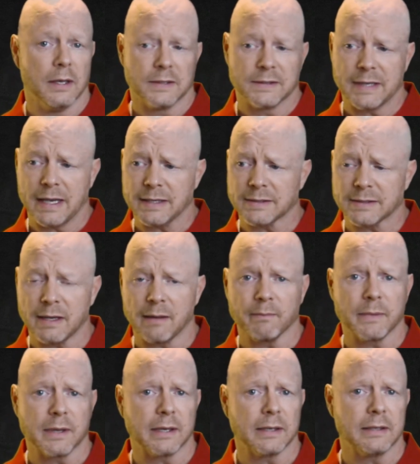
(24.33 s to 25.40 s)
says
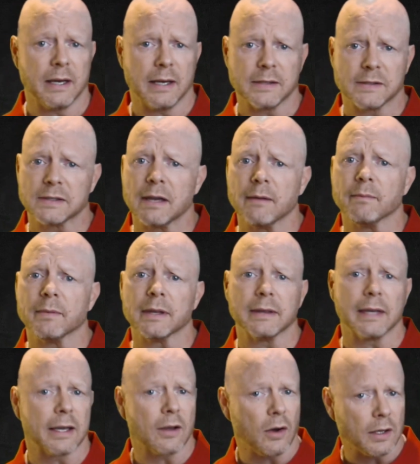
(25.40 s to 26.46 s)
something, does something
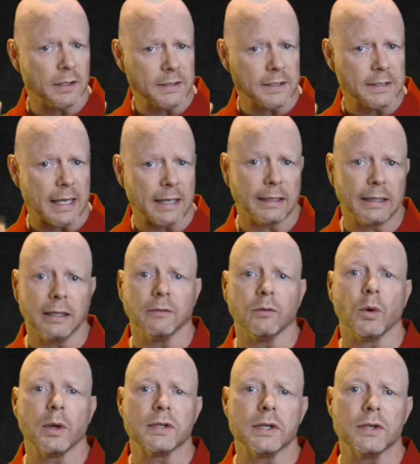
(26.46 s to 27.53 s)
that causes that little
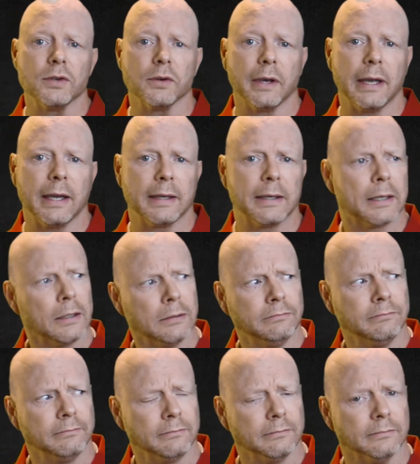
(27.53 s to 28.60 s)
voice in your head to go,
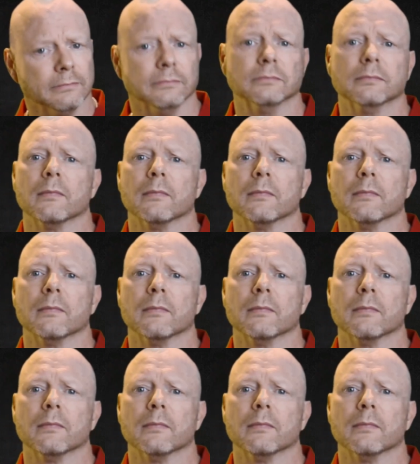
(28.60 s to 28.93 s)
hmm,